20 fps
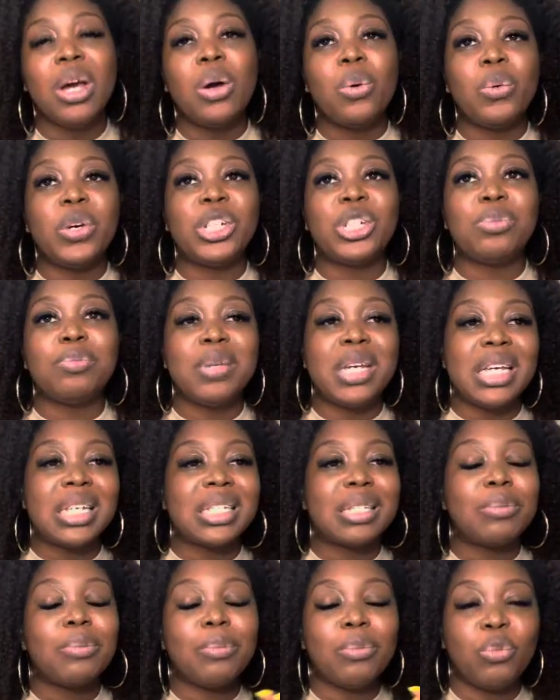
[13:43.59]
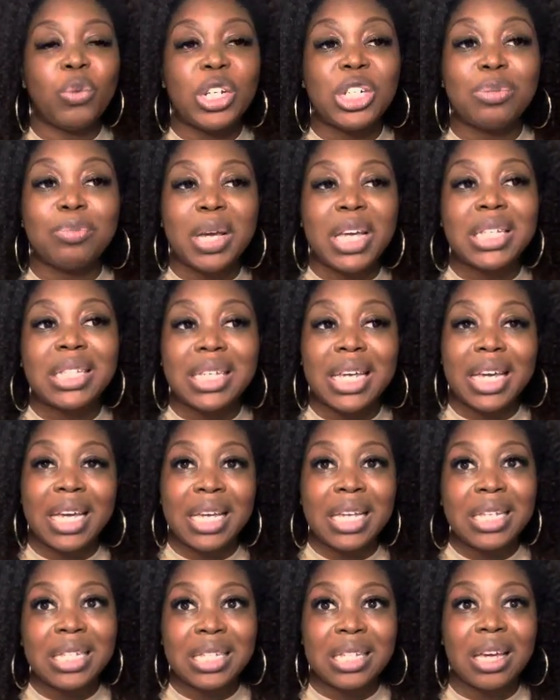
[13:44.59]
which makes it
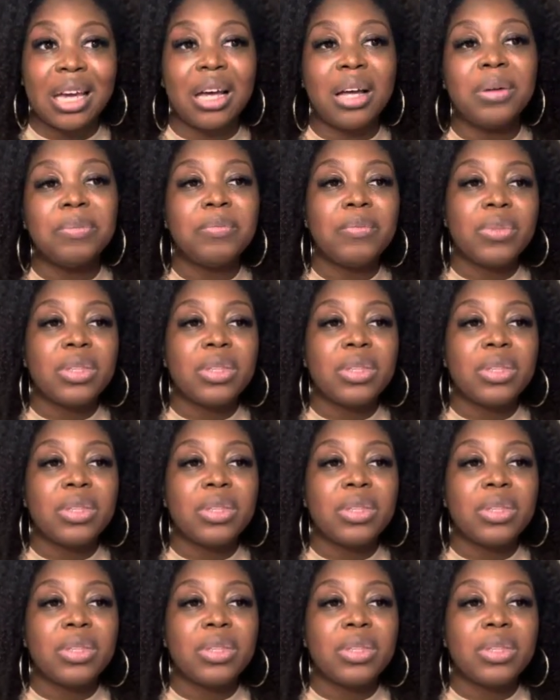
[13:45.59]
easier